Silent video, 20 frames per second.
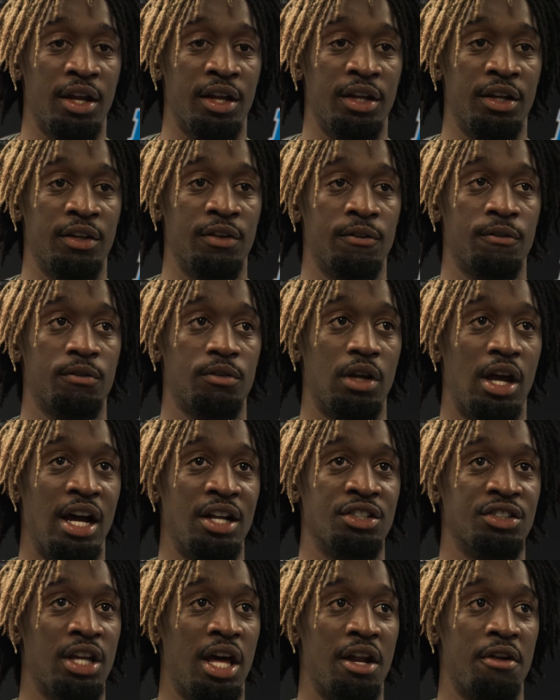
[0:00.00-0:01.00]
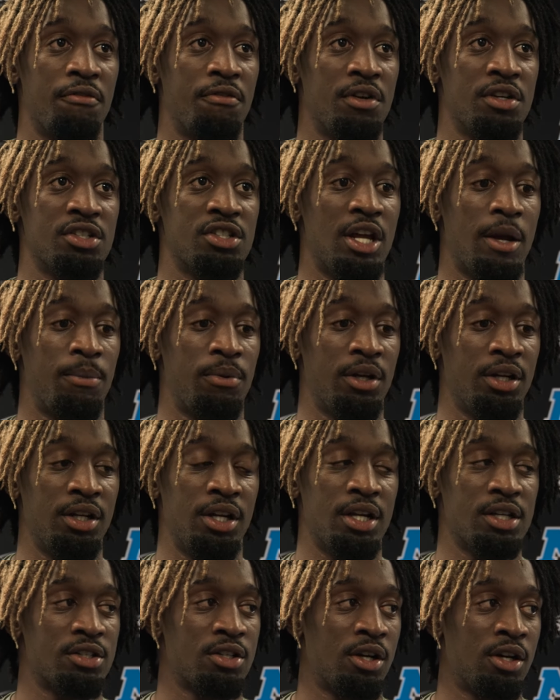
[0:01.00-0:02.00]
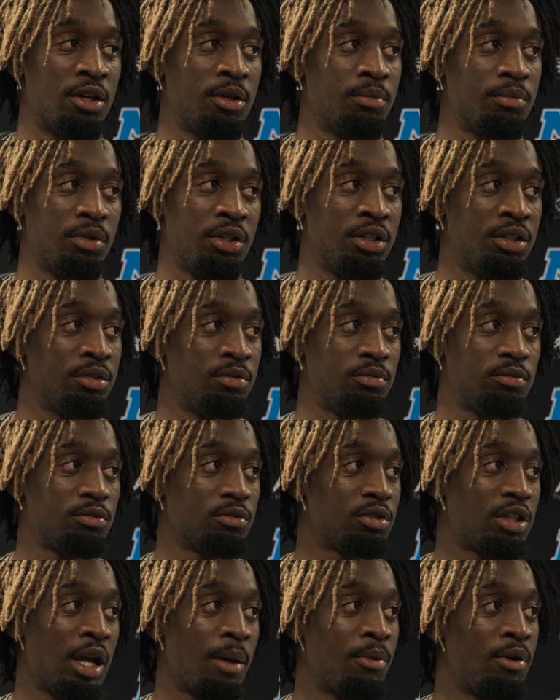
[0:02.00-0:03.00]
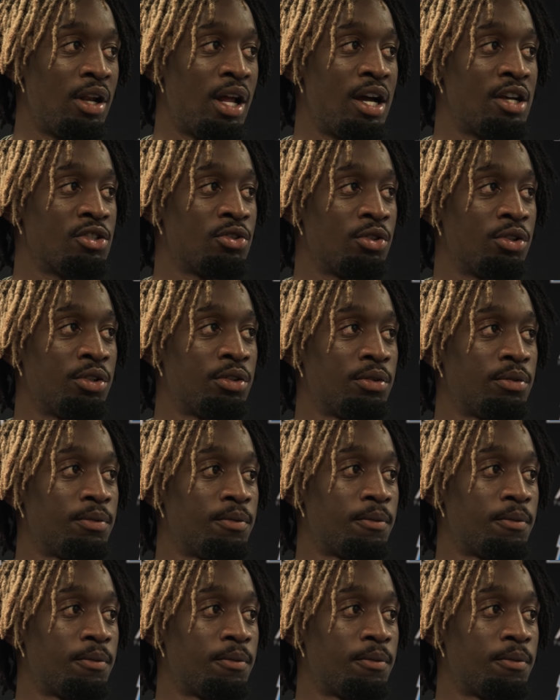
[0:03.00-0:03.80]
and I just got to finish that play next time and capitalize on it.